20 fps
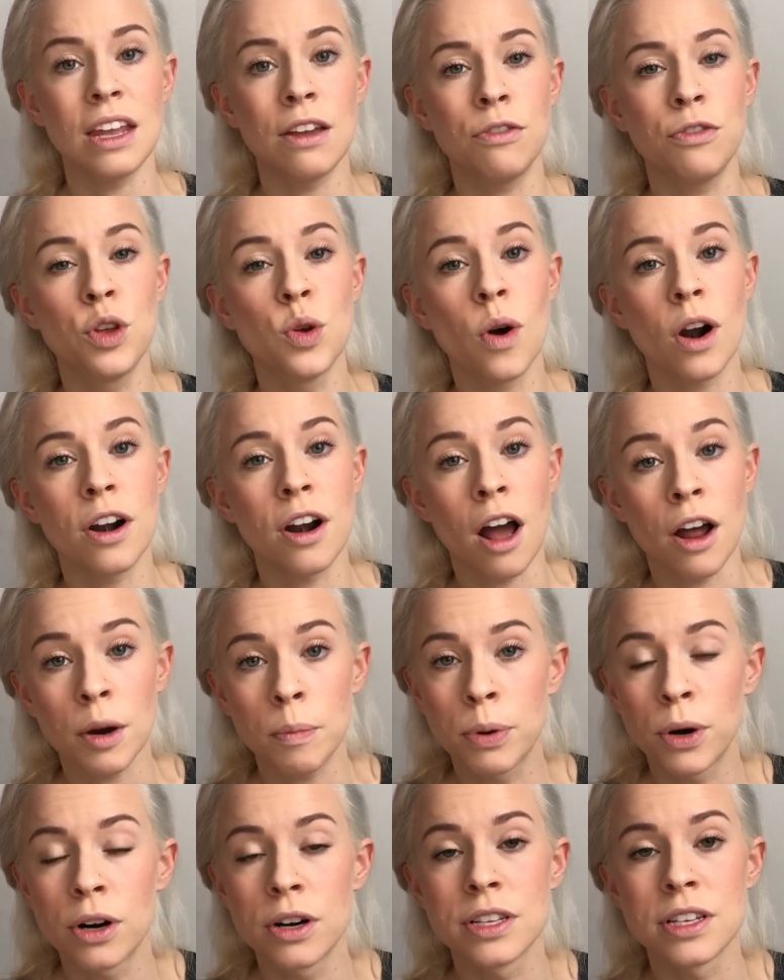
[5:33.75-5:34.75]
If you are not a
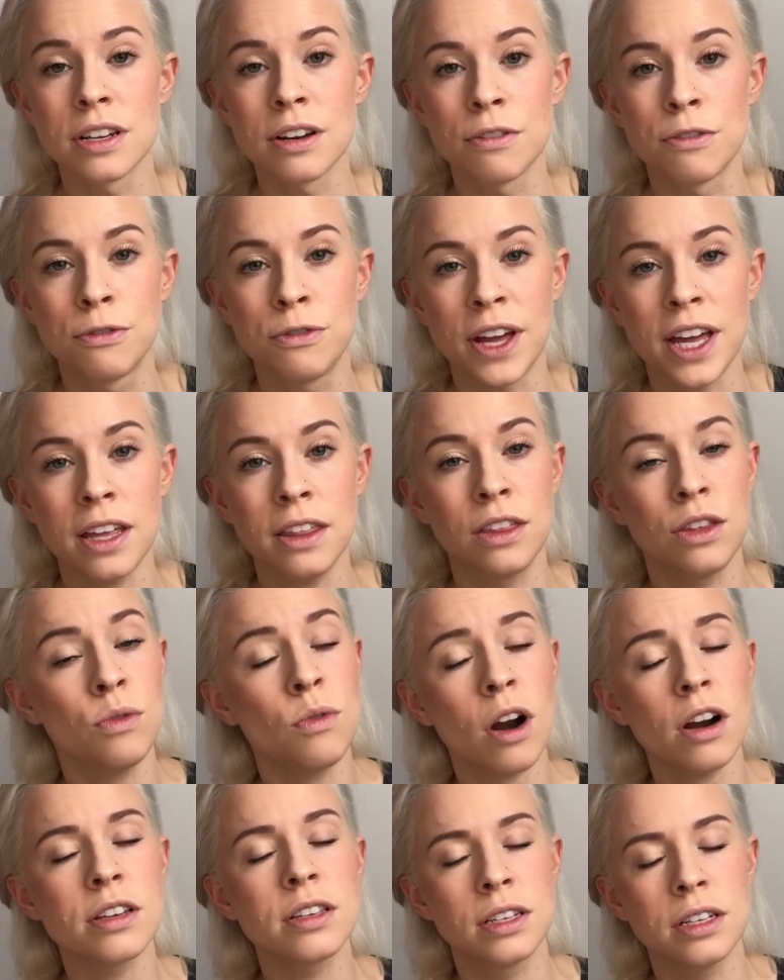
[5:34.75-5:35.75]
person of faith,
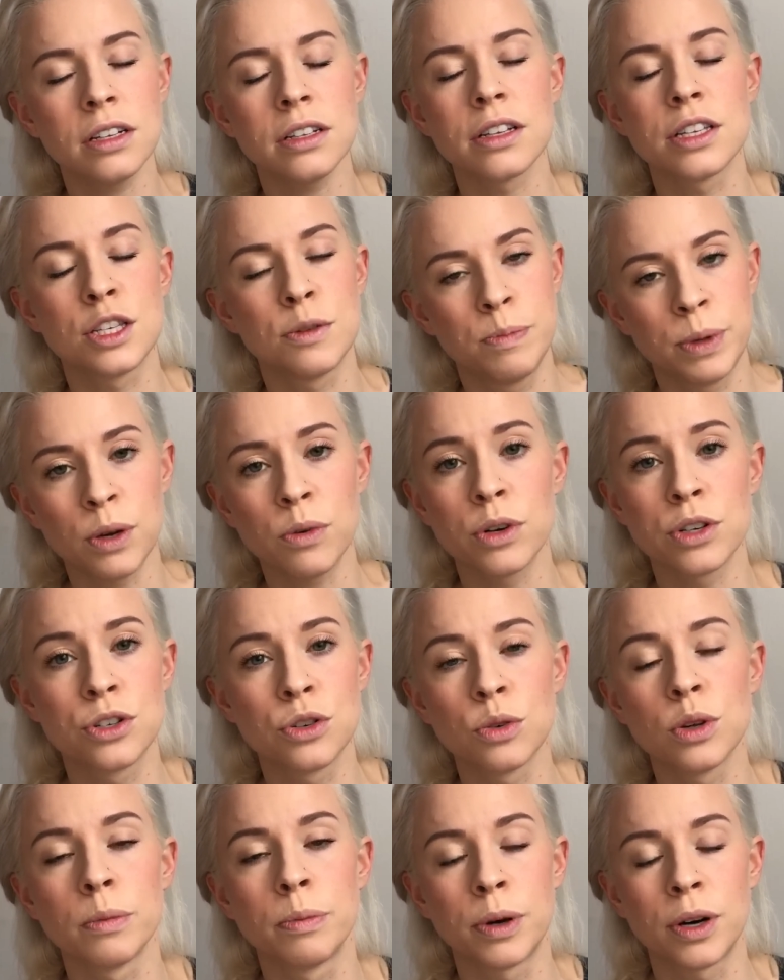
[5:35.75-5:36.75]
you are still a
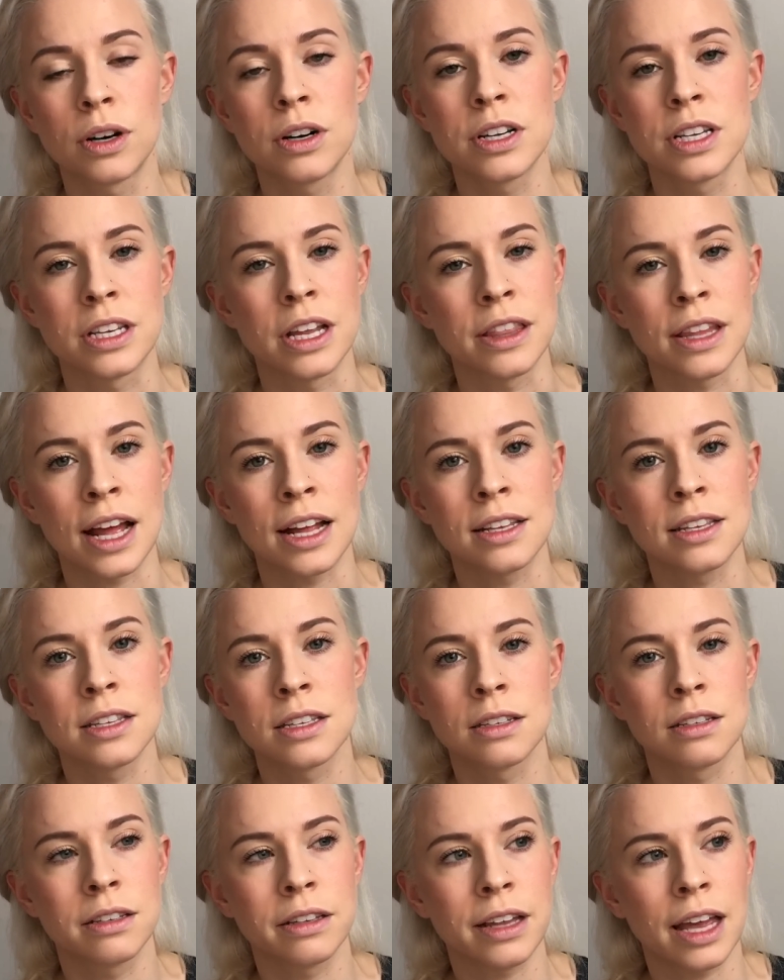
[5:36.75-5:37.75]
spiritual person.
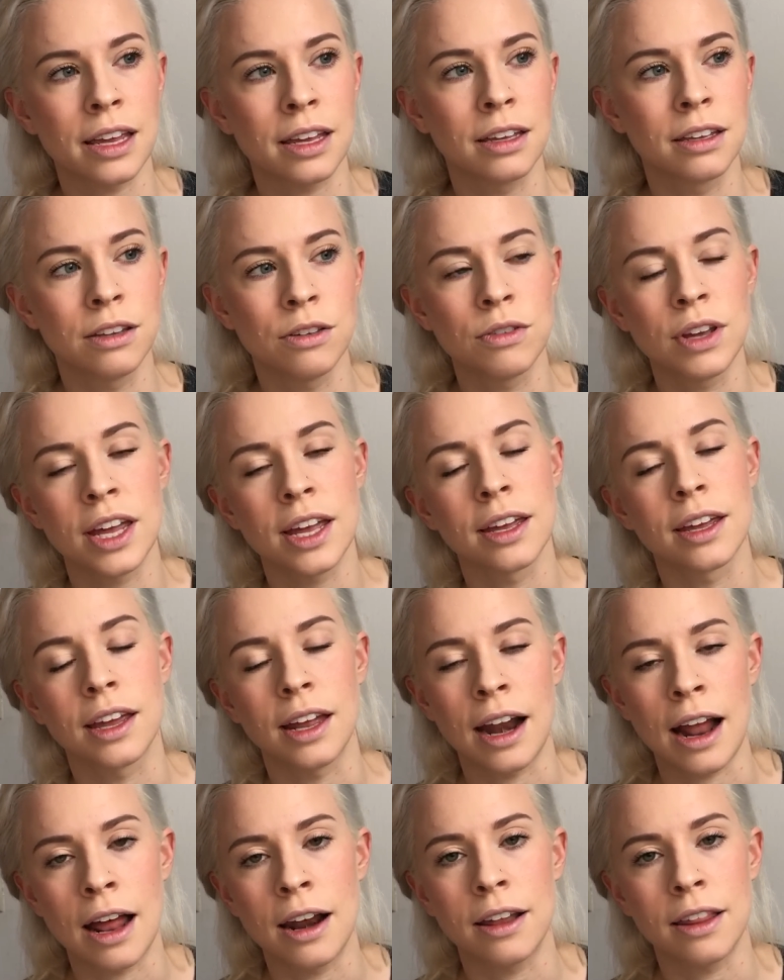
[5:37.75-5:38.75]
That's like, you can't
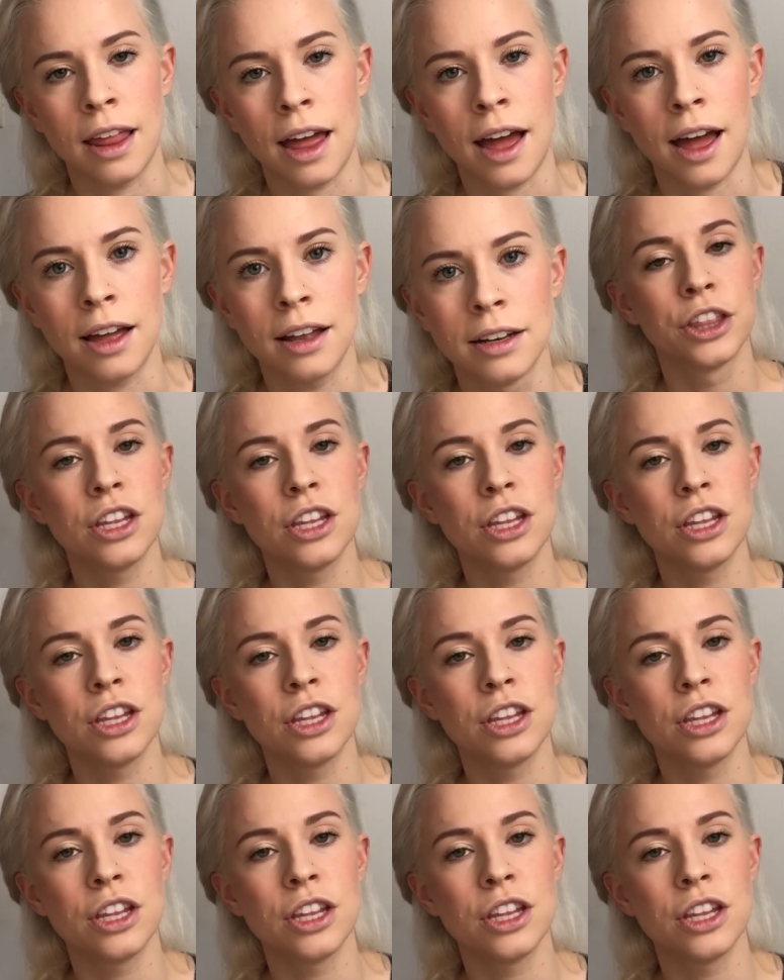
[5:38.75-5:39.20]
get out of that.